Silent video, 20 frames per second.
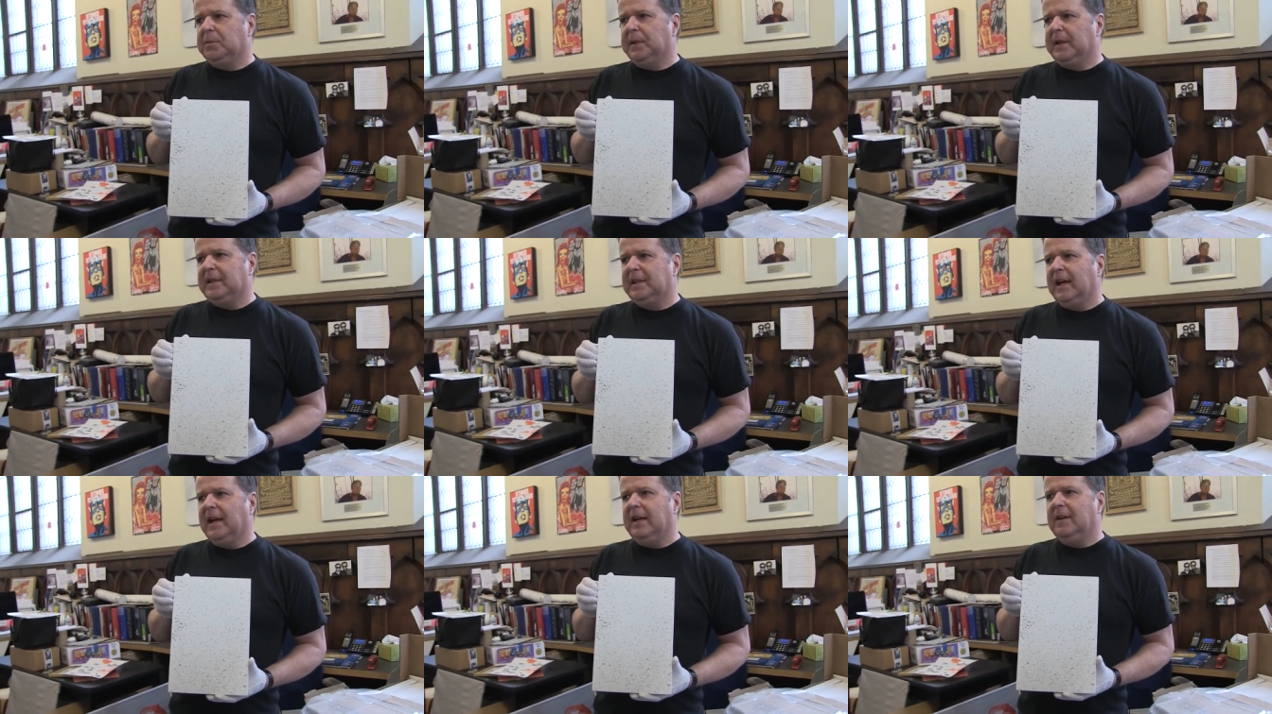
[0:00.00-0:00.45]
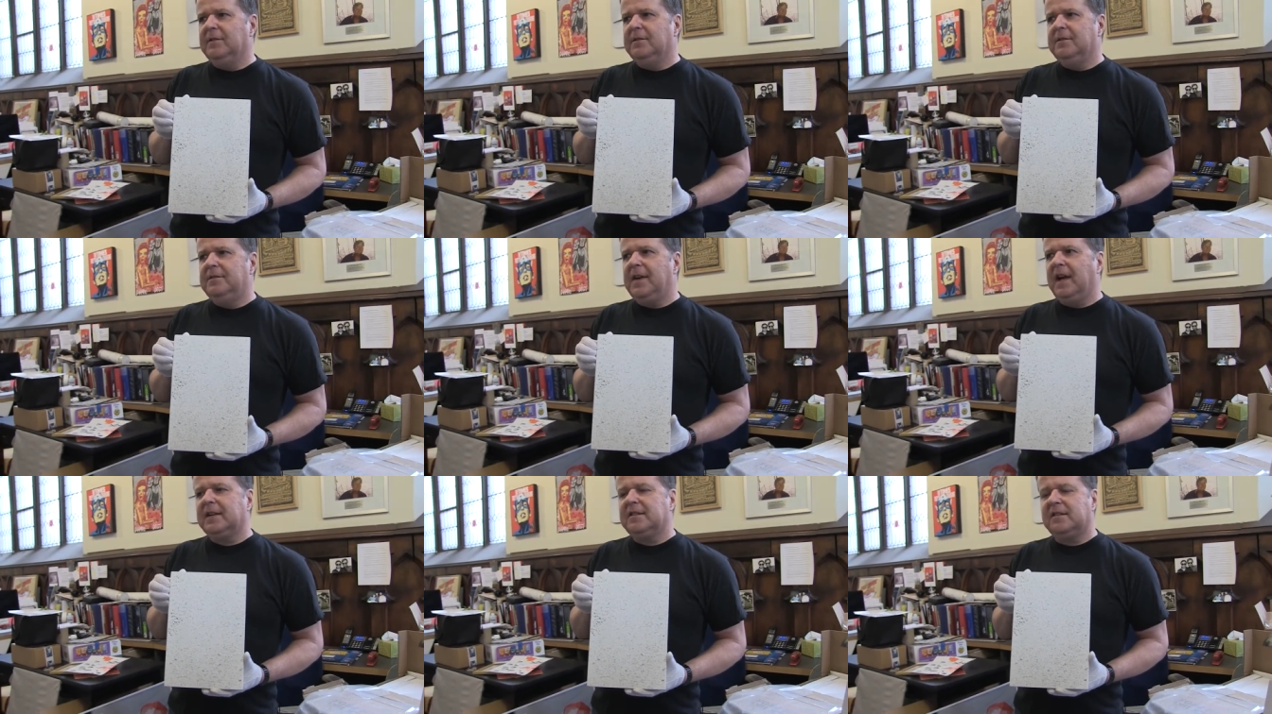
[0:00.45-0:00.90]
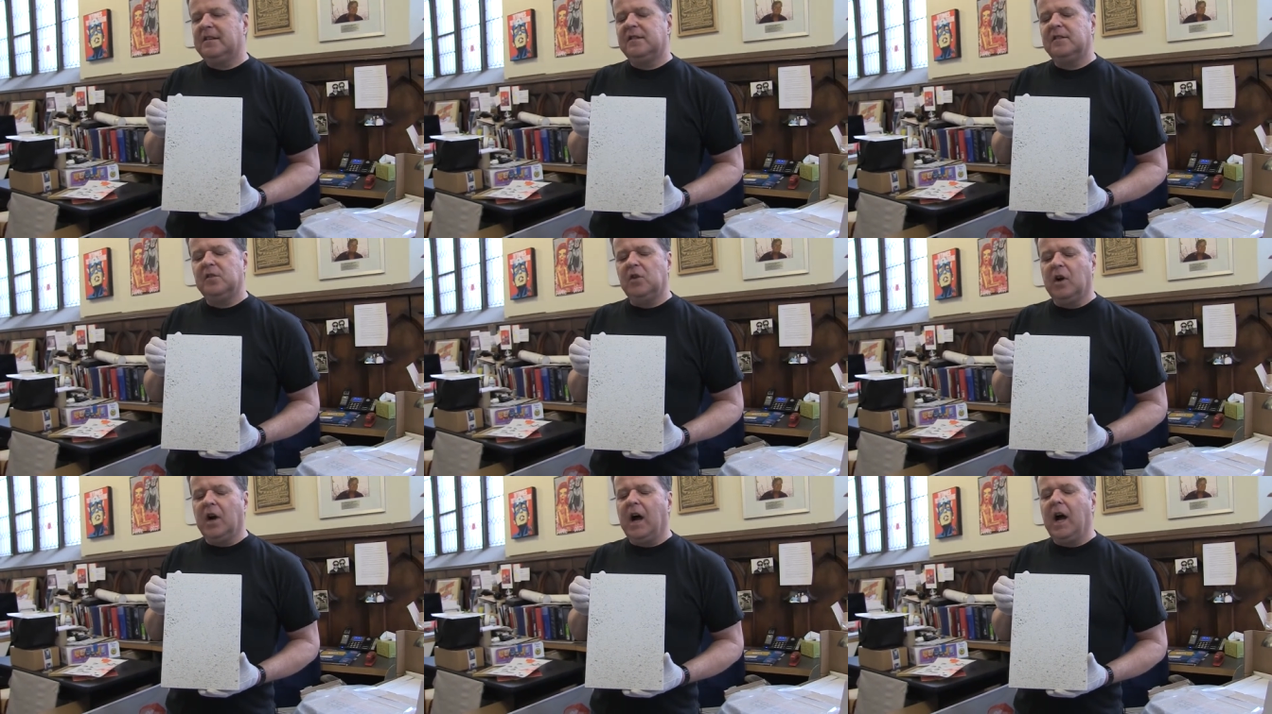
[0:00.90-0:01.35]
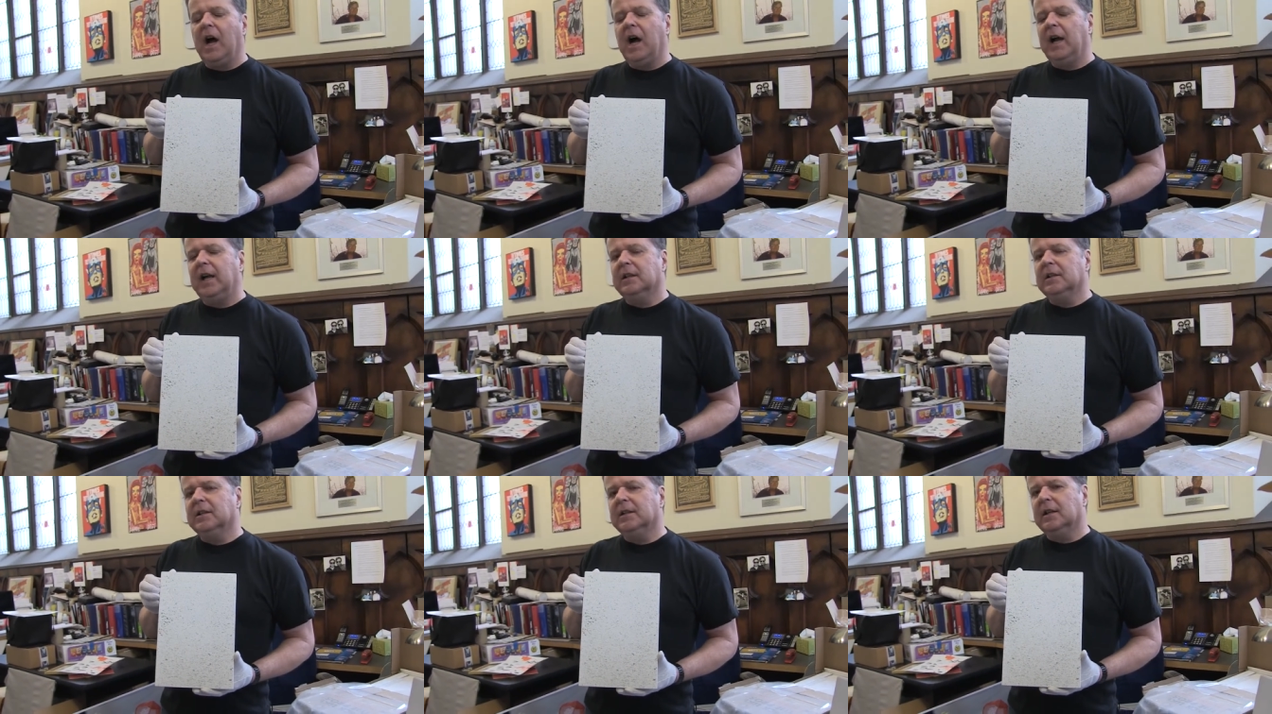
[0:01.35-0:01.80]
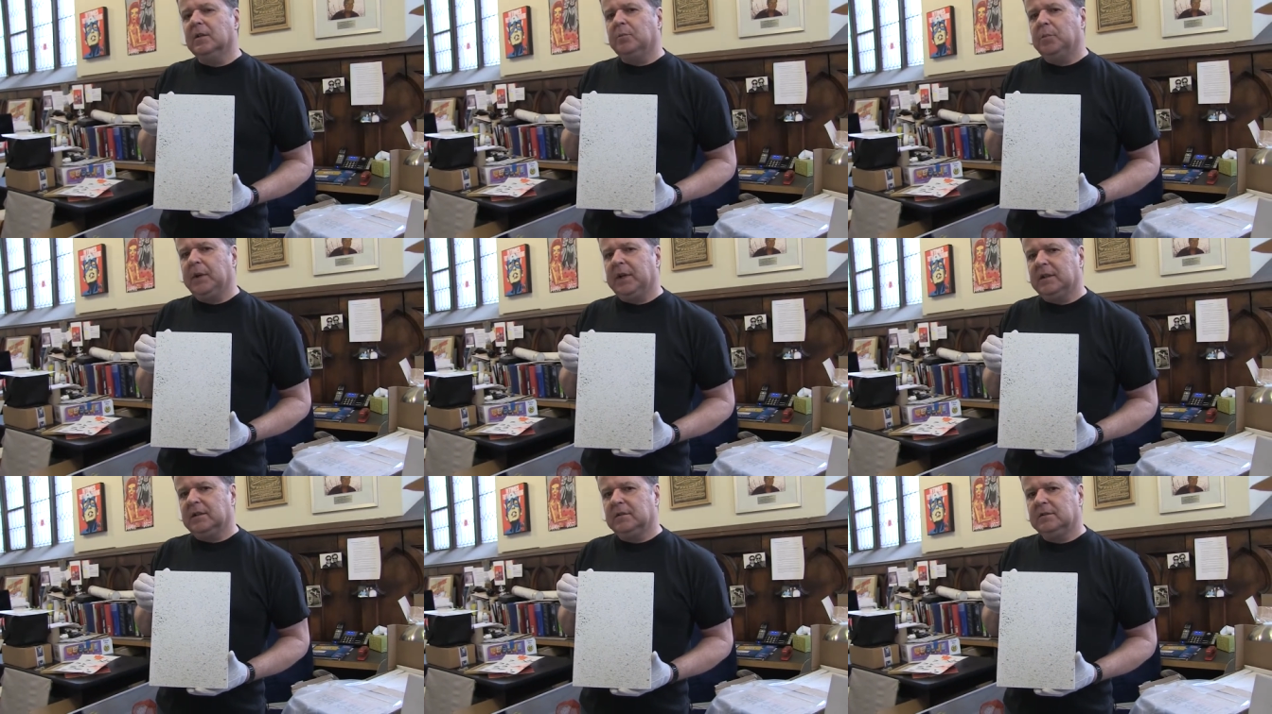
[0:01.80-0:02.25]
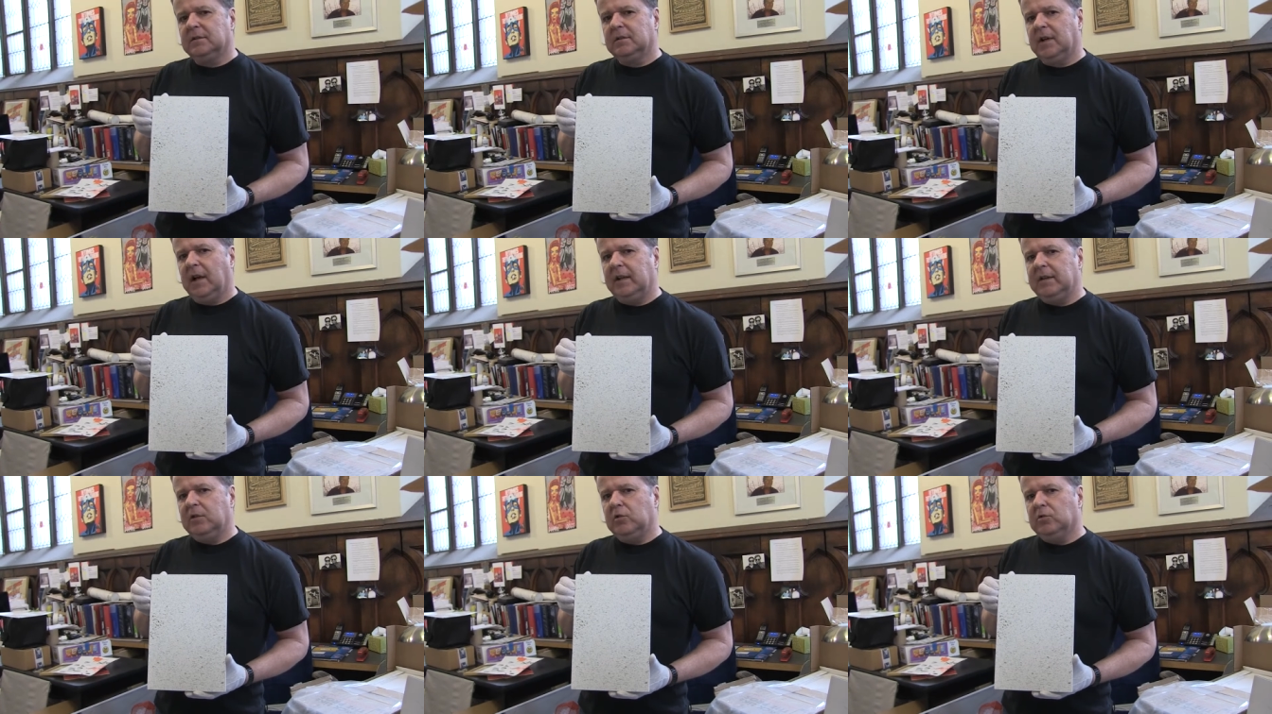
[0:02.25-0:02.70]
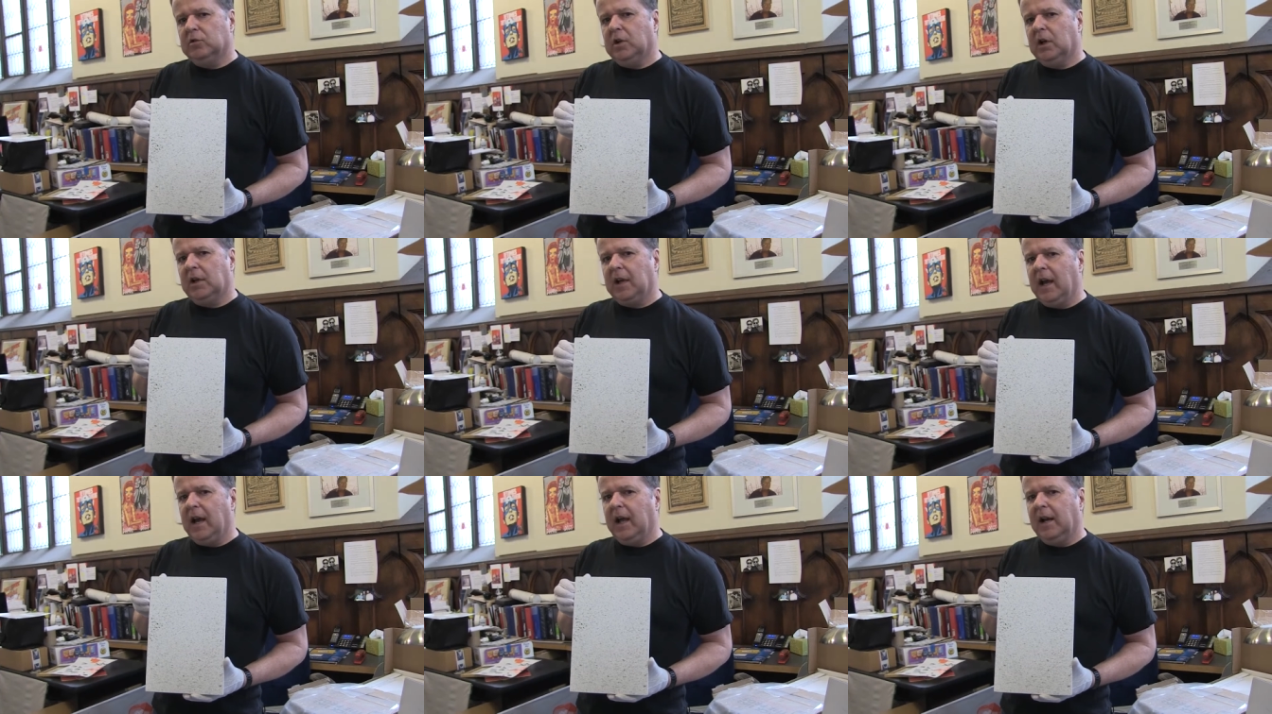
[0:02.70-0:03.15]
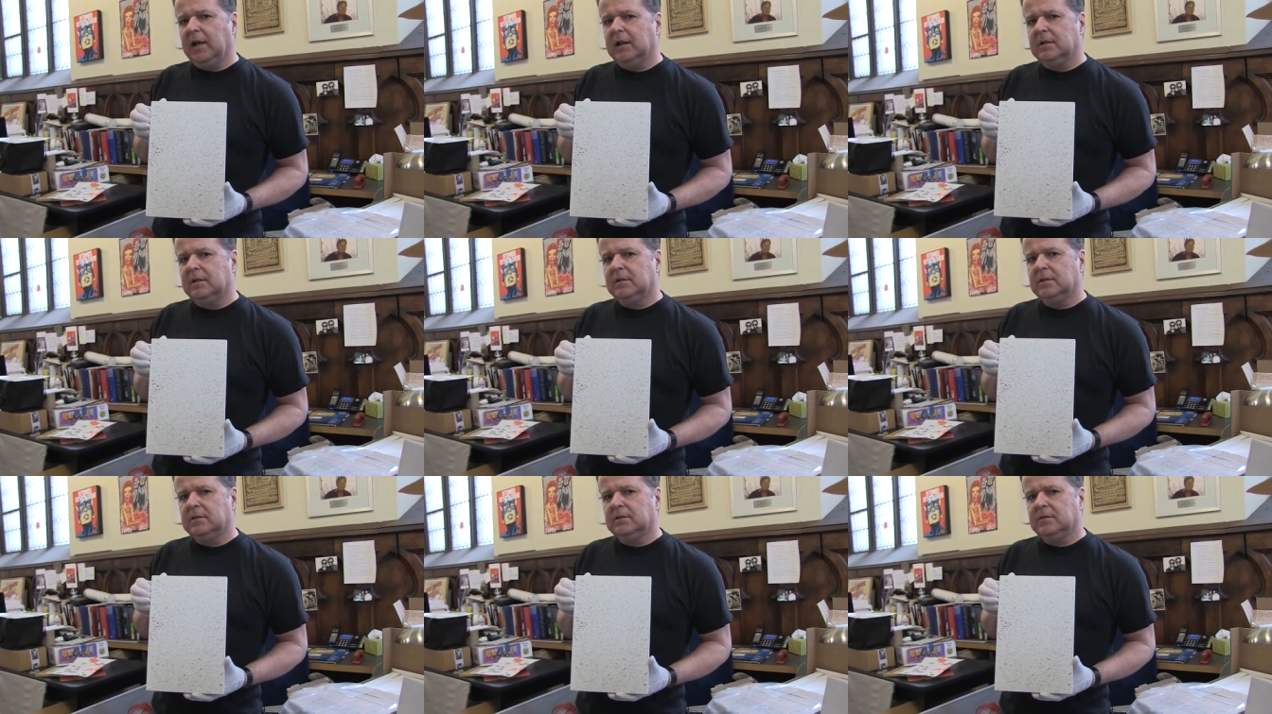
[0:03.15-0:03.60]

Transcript: but kind of vexes your eye a little bit as you look at it.